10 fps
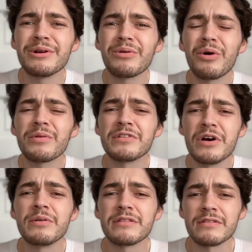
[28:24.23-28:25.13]
You don't
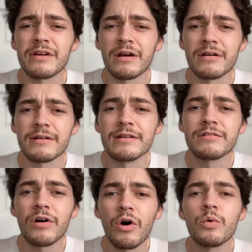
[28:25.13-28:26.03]
always know it's there.
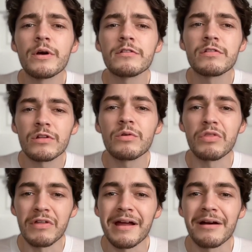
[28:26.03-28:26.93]
It's always
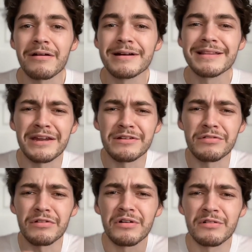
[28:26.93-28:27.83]
so there that
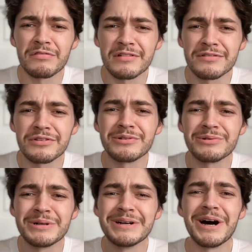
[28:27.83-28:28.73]
it dissolves
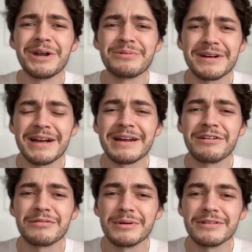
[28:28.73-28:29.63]
into
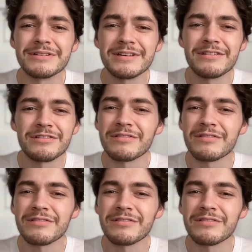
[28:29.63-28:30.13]
unrecognizability.